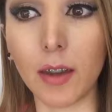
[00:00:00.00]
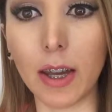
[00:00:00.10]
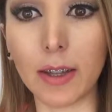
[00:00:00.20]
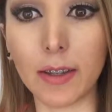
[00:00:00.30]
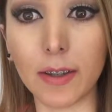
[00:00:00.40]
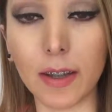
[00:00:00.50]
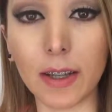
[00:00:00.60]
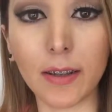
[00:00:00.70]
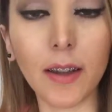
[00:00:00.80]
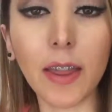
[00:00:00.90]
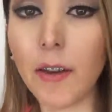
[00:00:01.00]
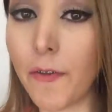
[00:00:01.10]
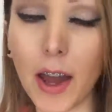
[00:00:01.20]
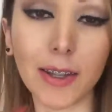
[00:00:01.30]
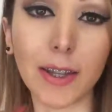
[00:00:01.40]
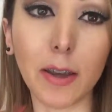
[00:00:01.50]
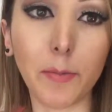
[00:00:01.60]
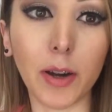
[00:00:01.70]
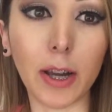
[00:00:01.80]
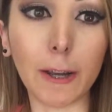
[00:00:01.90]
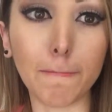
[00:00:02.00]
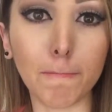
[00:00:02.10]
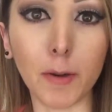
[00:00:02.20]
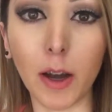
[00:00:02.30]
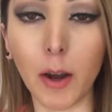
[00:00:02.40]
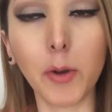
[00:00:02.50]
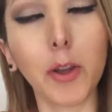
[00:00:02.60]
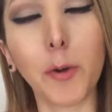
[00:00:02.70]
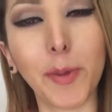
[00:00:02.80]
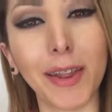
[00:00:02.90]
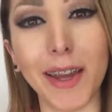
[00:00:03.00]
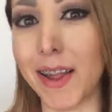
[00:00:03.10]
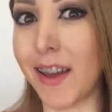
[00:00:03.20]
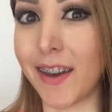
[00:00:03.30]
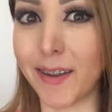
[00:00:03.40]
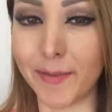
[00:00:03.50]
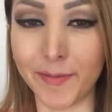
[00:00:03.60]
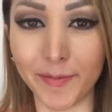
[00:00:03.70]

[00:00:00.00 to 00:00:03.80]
it's nothing fancy, but I really hope that they like it.